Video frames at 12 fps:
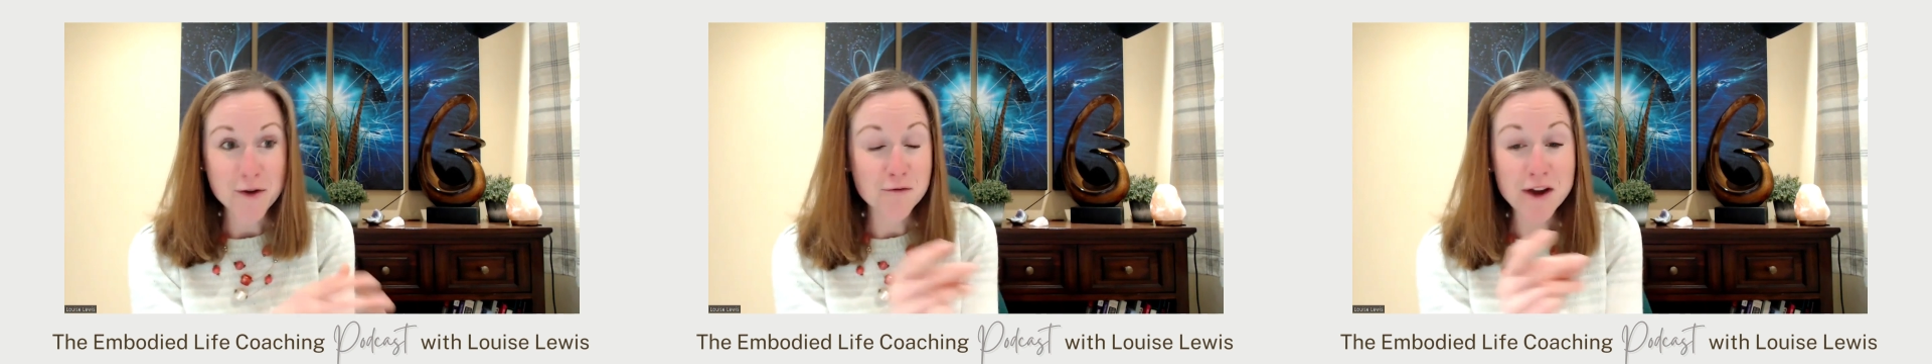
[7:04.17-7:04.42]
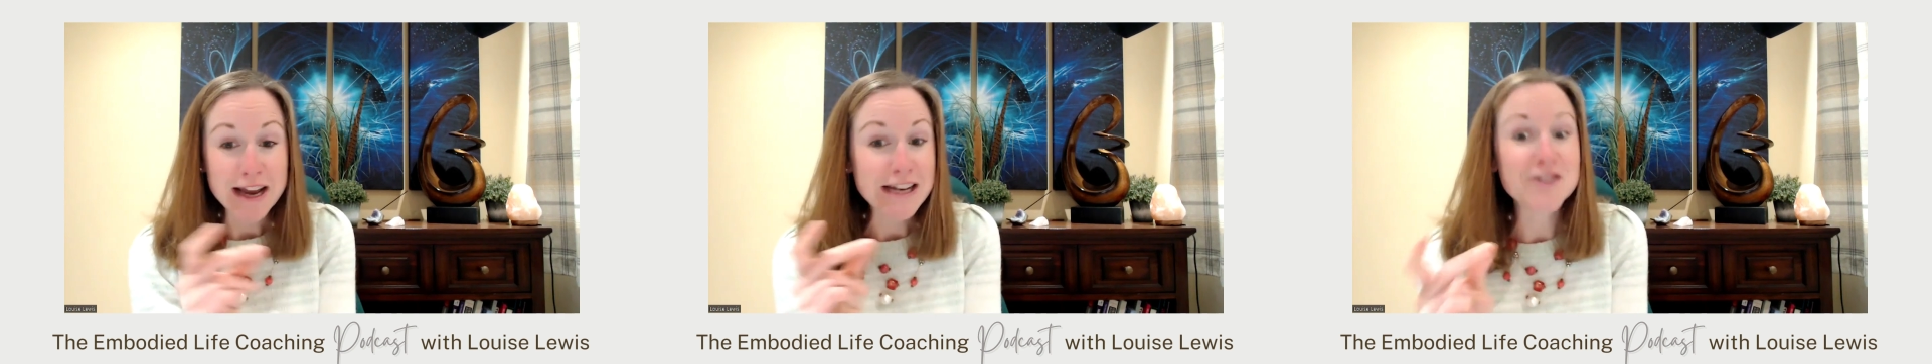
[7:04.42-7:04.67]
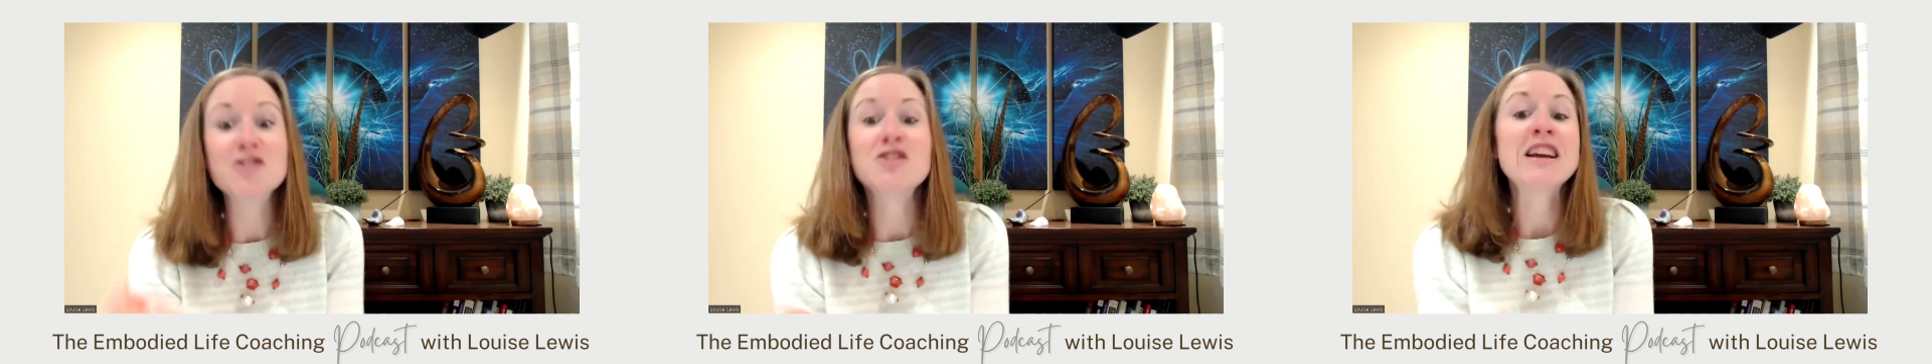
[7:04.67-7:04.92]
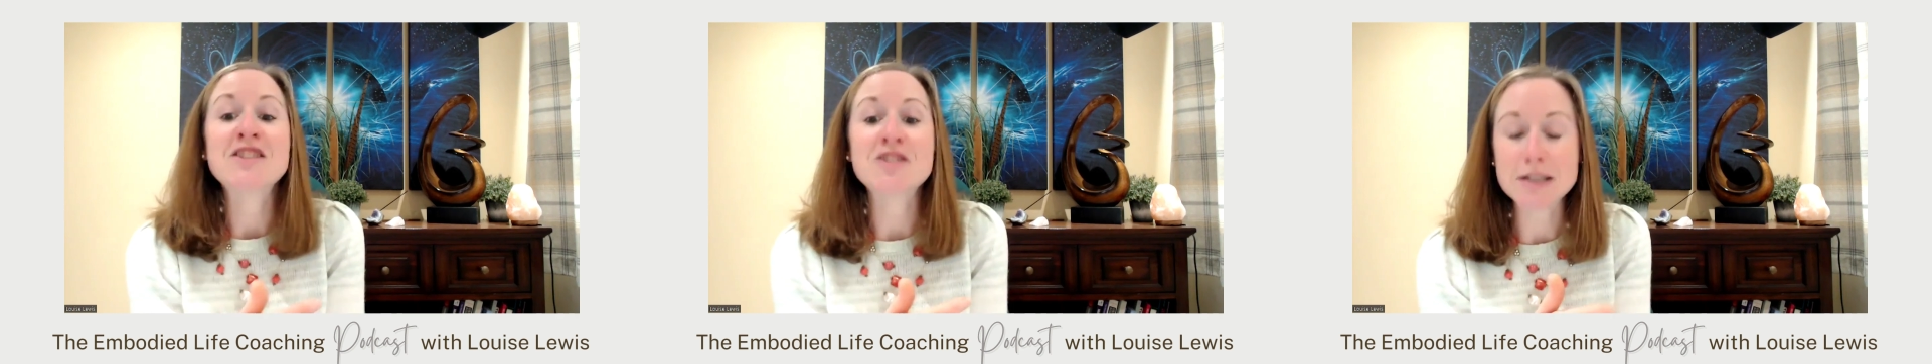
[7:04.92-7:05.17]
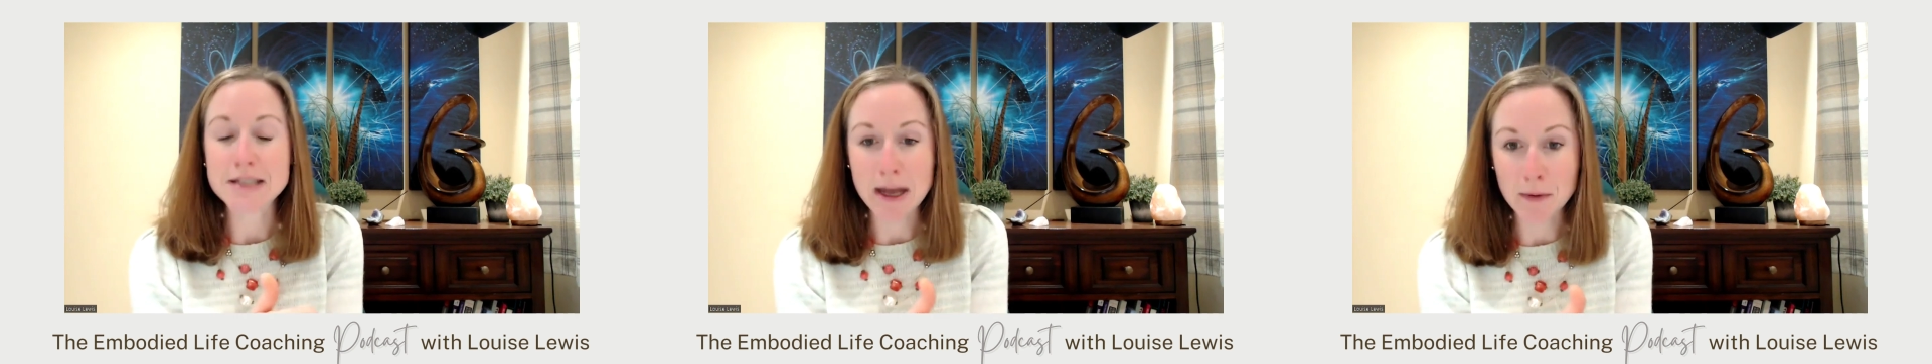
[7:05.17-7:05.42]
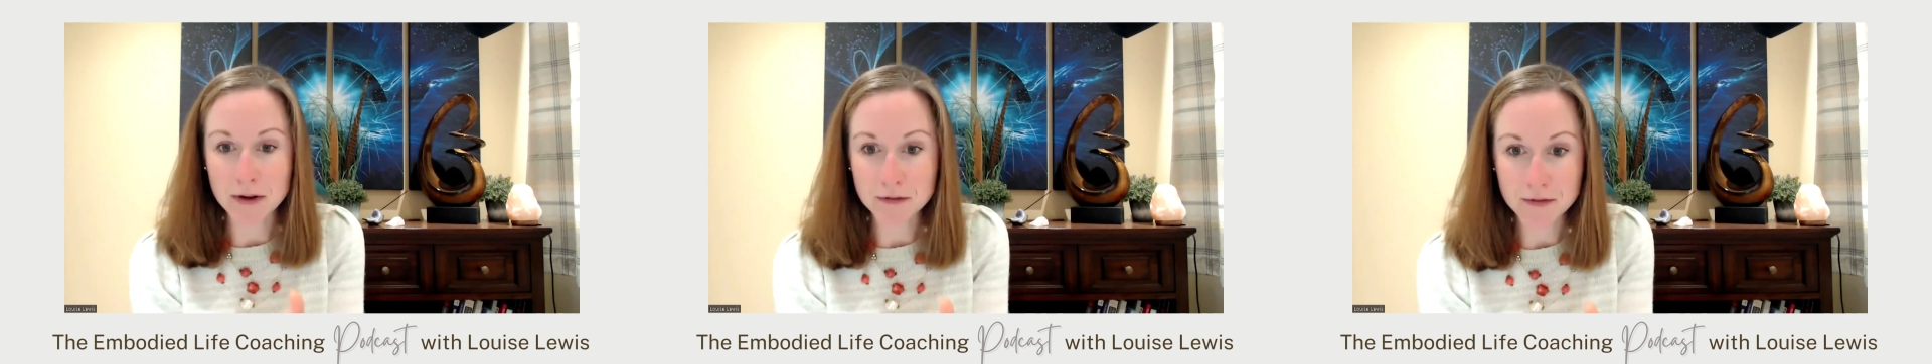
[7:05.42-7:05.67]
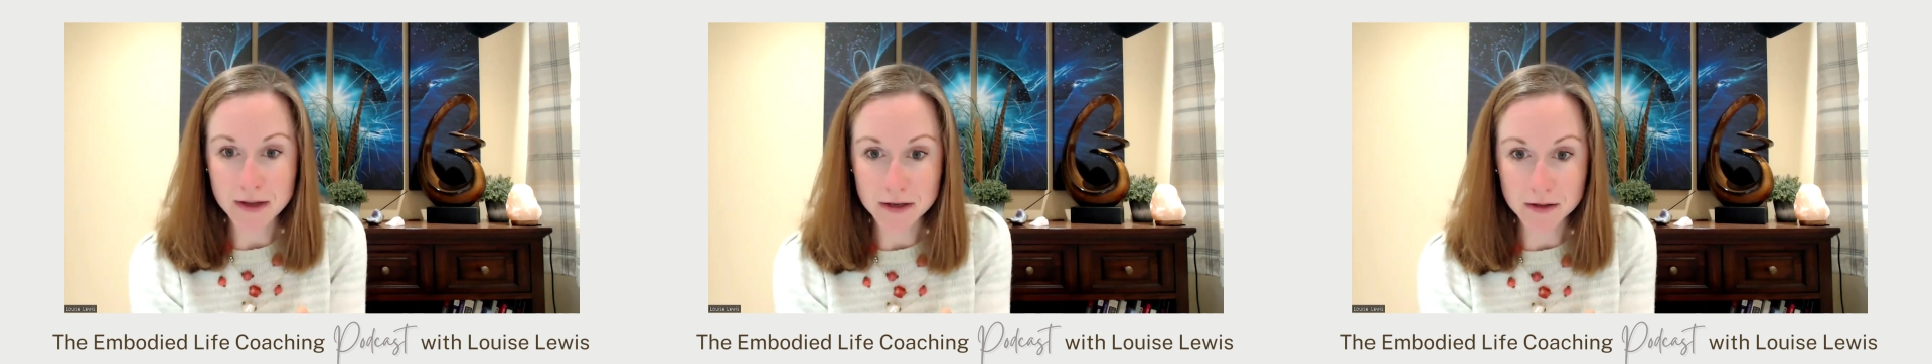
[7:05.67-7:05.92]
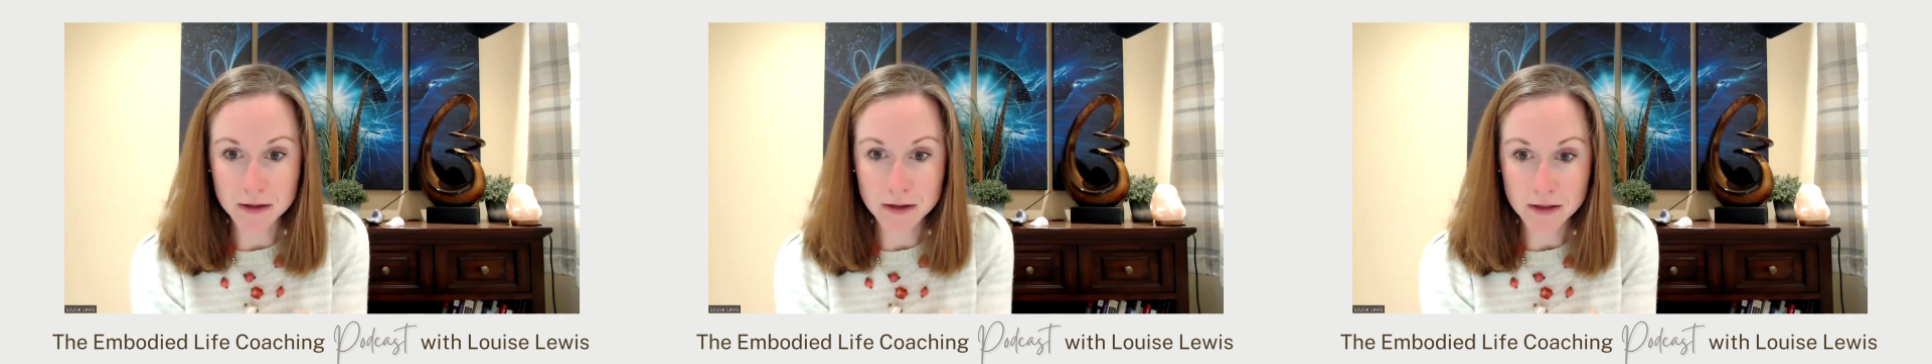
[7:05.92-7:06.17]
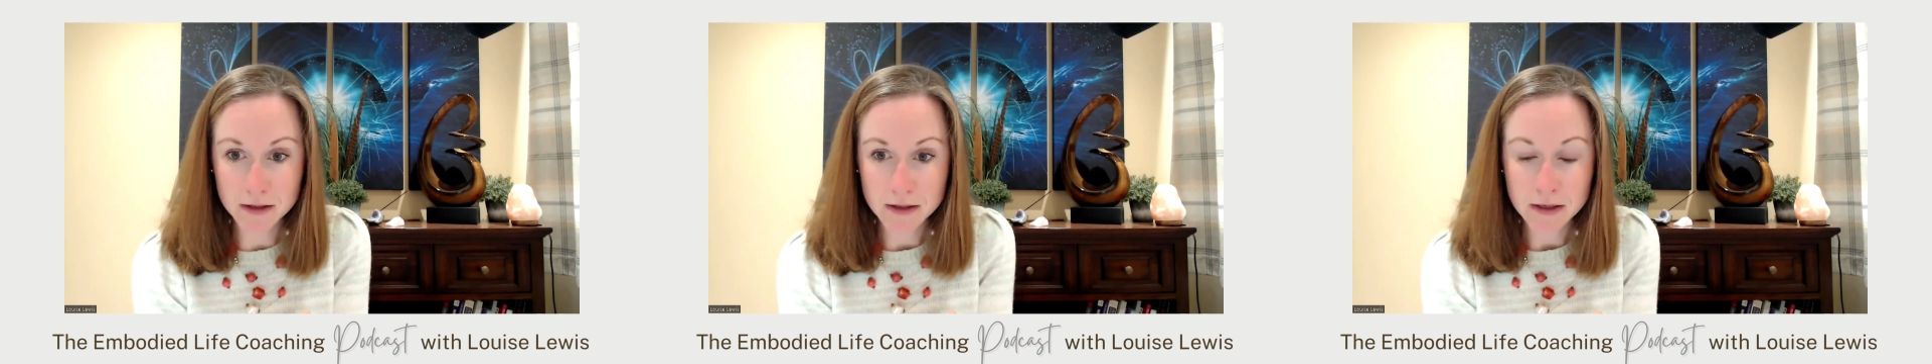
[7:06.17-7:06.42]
really changes how I feel.